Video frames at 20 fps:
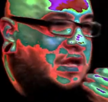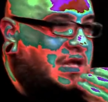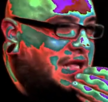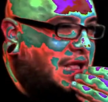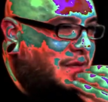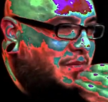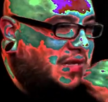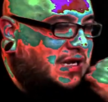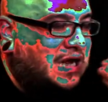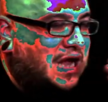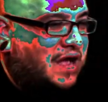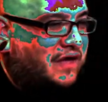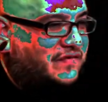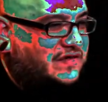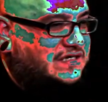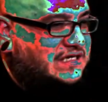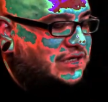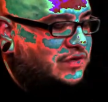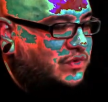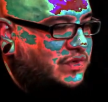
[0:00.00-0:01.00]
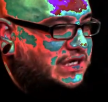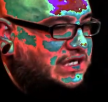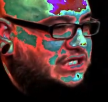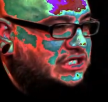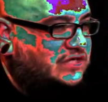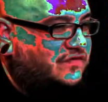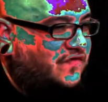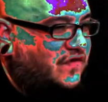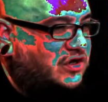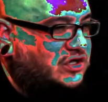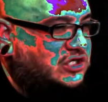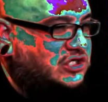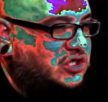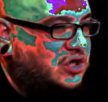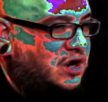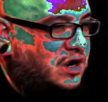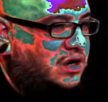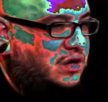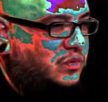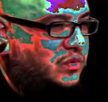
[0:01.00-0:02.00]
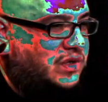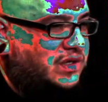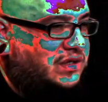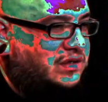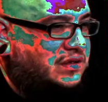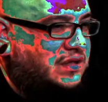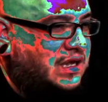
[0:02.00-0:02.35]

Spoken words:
I mean, obviously, when he first started with,